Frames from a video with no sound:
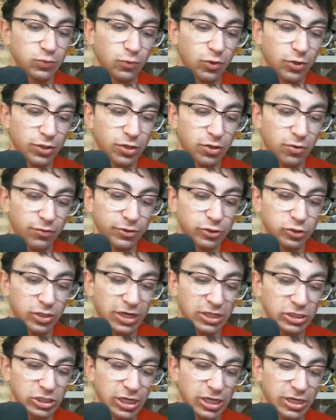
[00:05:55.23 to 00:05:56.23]
want to go in the
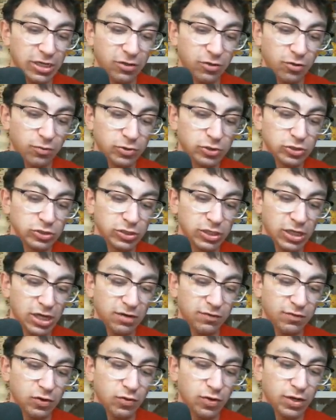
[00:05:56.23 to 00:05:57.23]
trash can either, which is
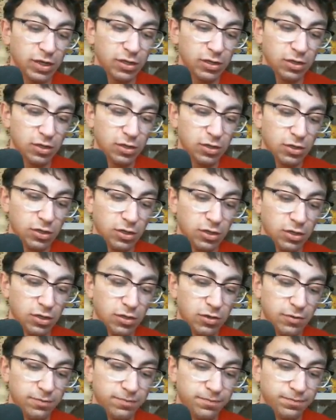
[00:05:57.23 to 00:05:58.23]
kind of annoying.
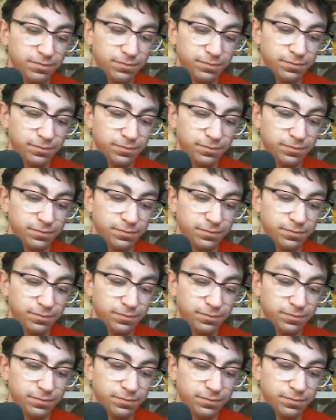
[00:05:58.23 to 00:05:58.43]
Um,